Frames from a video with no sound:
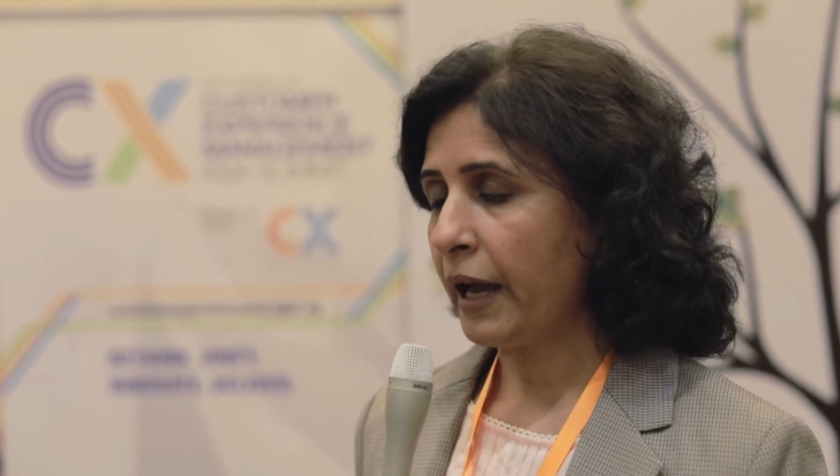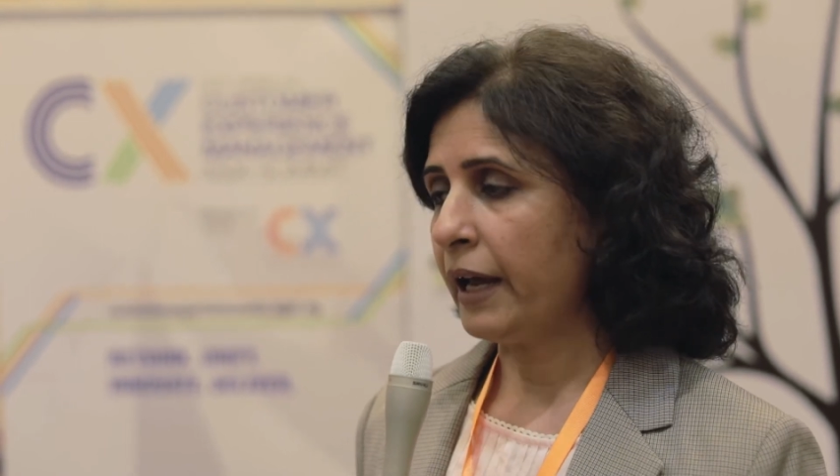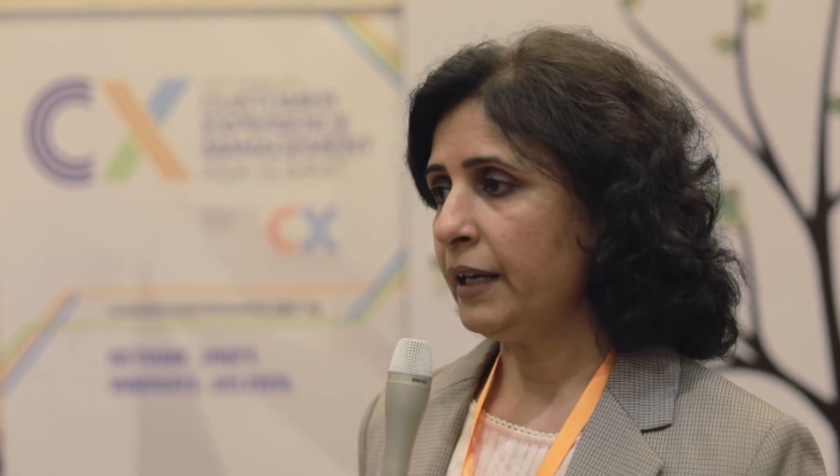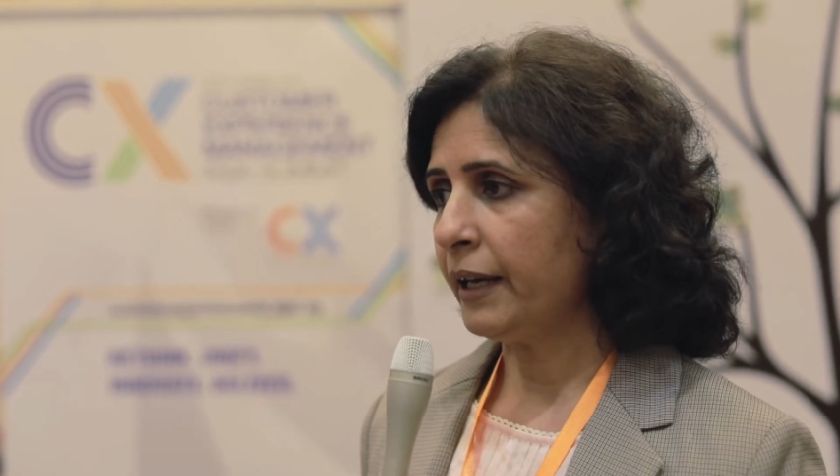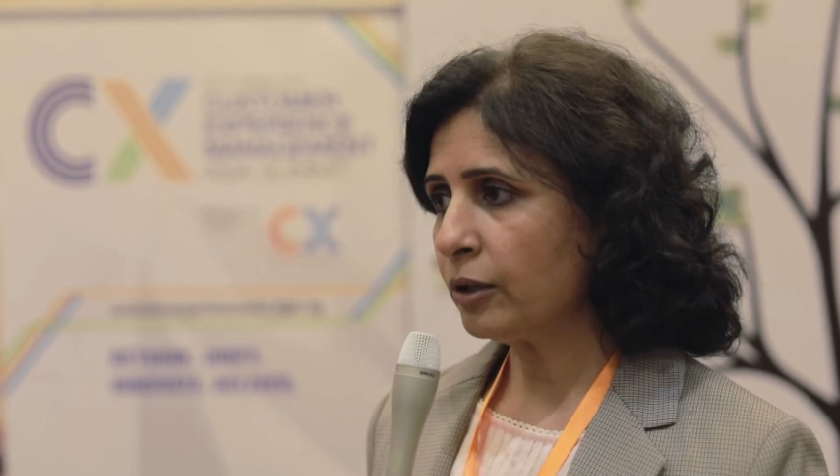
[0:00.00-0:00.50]

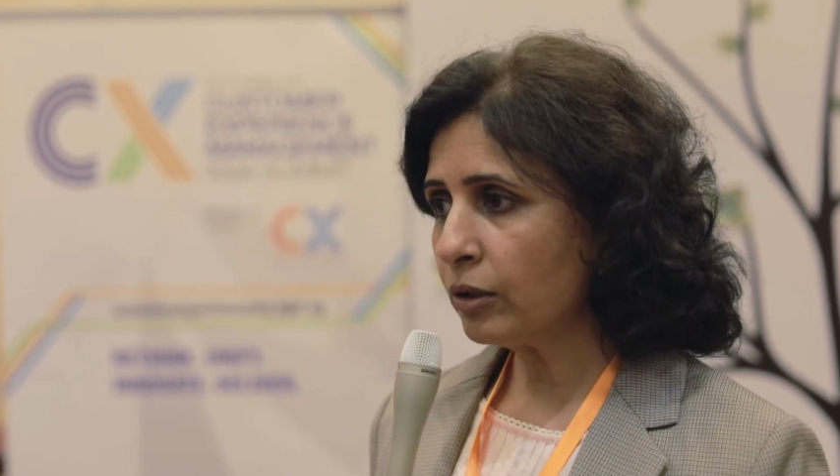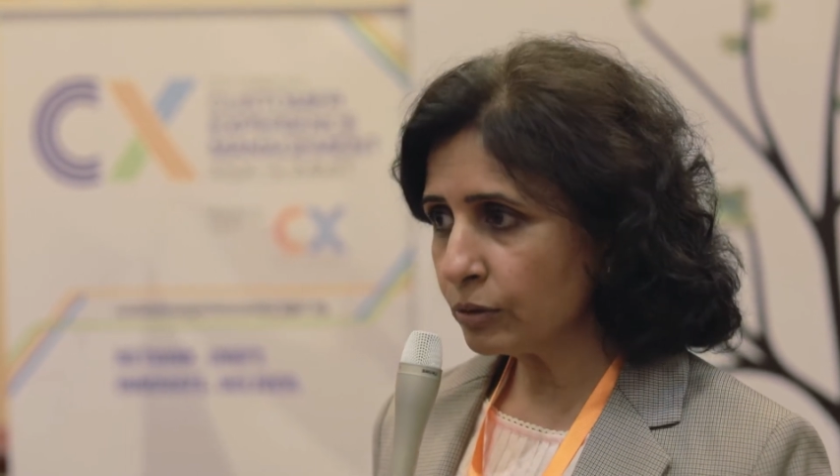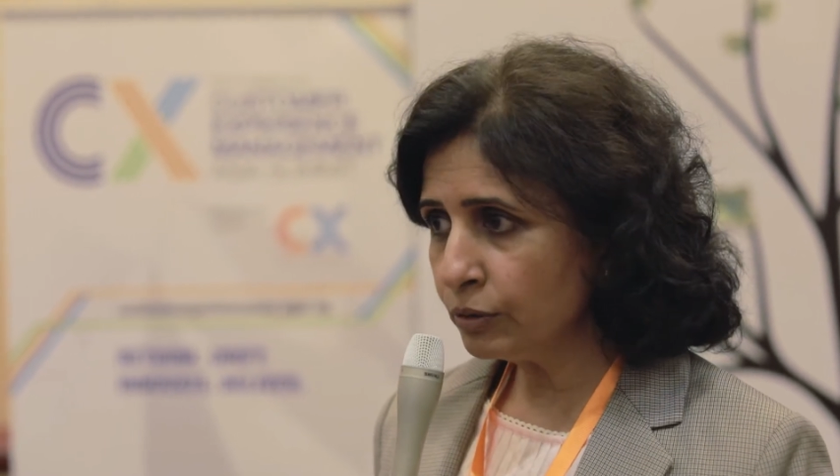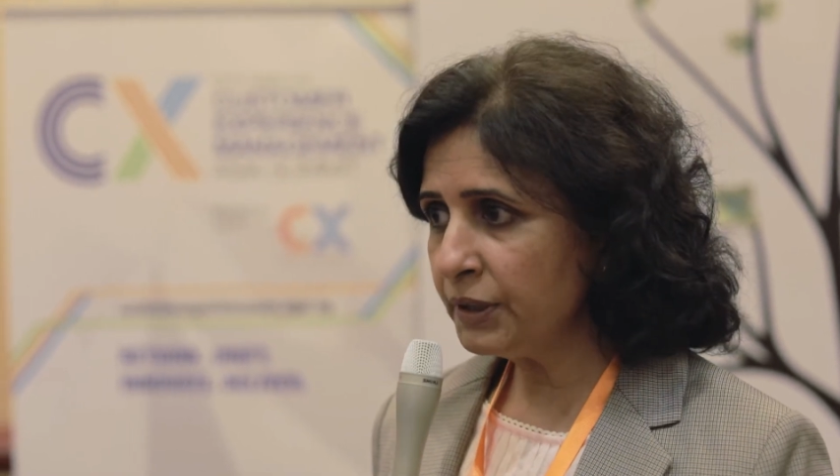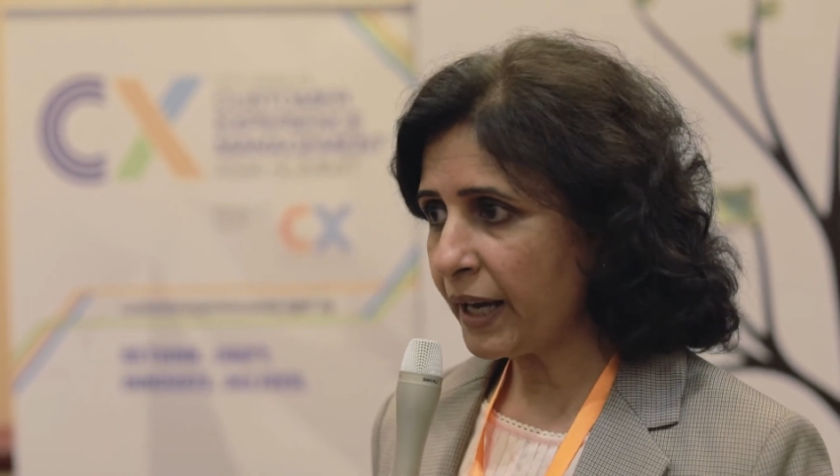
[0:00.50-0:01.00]
And like
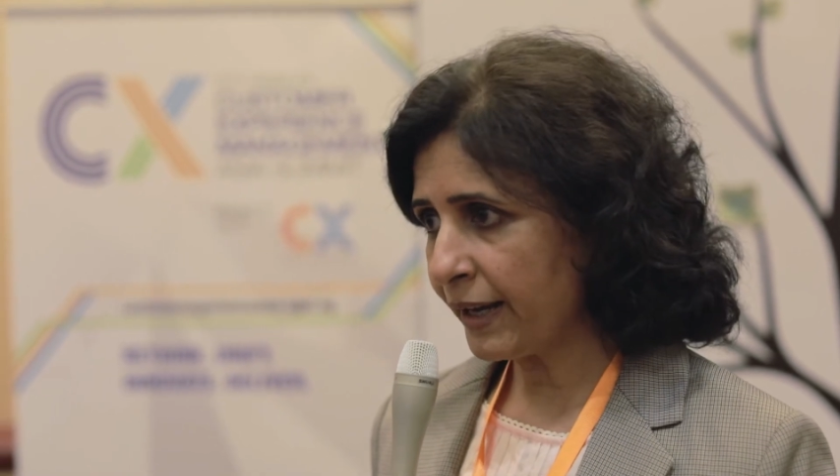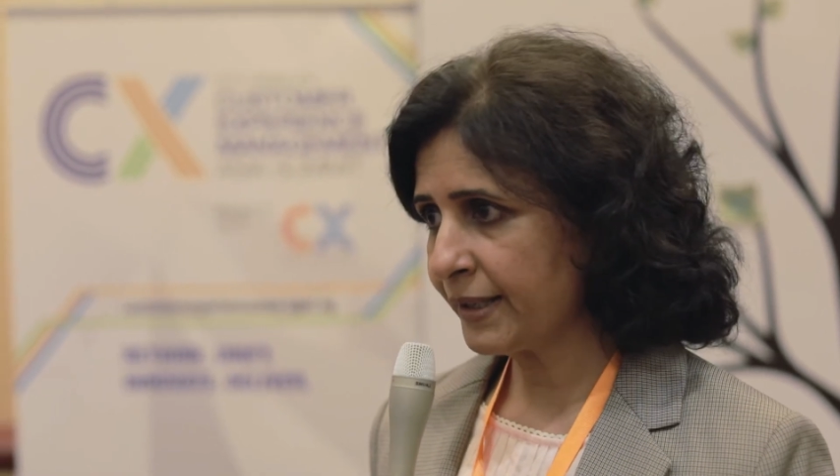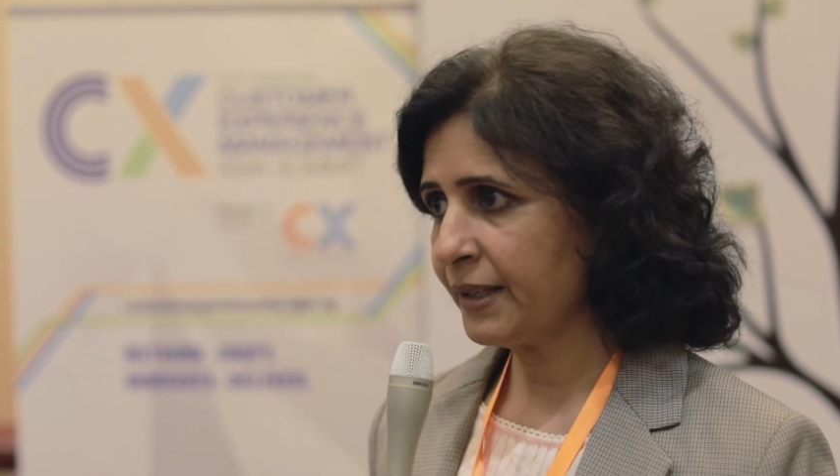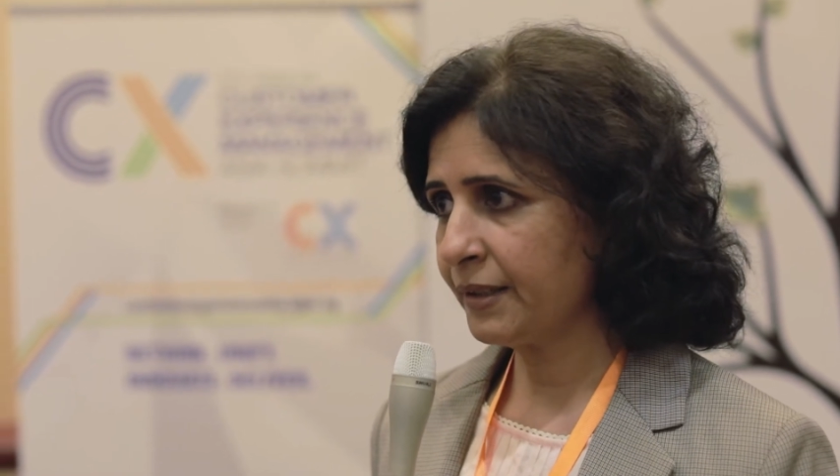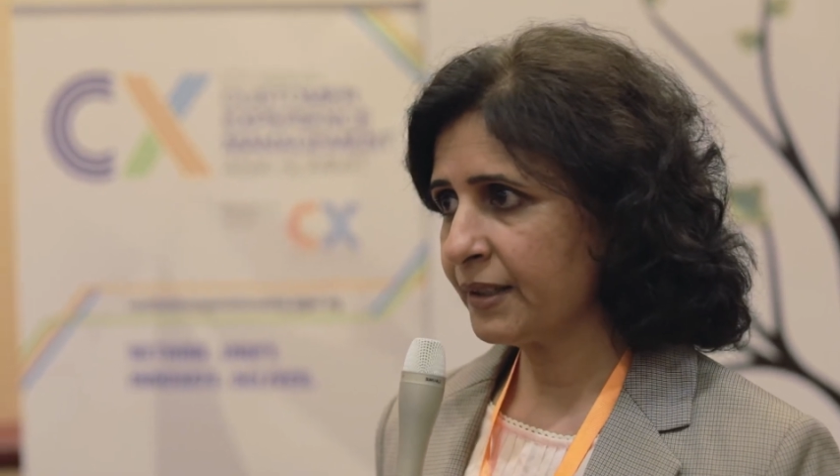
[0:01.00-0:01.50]
good
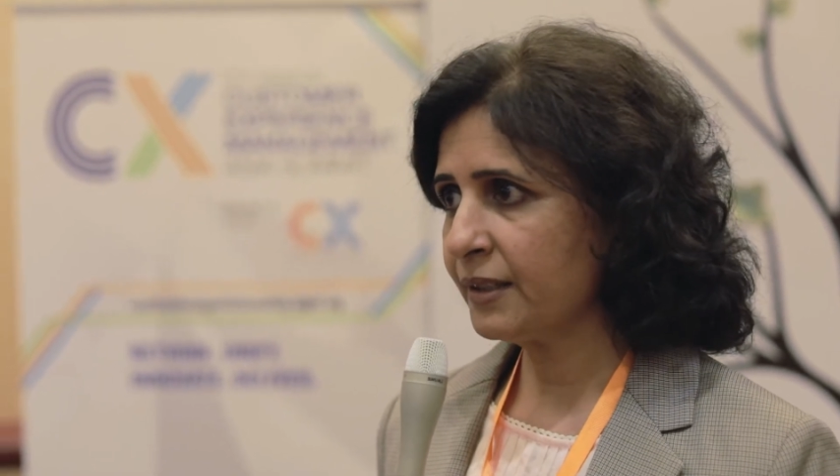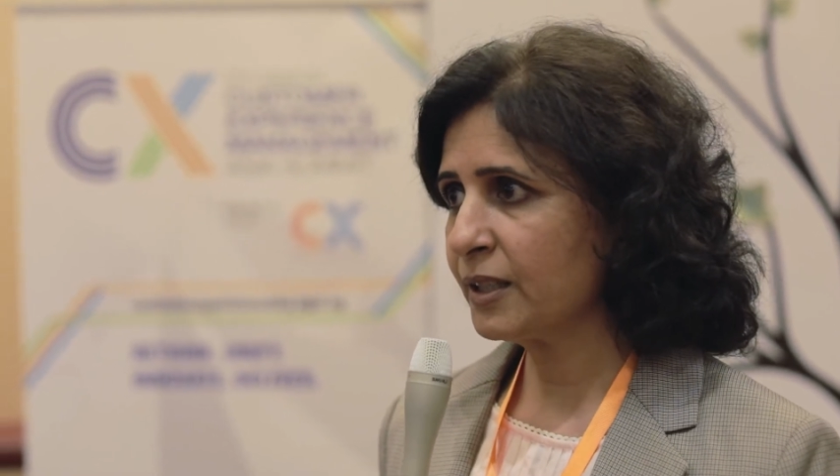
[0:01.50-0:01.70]
assets,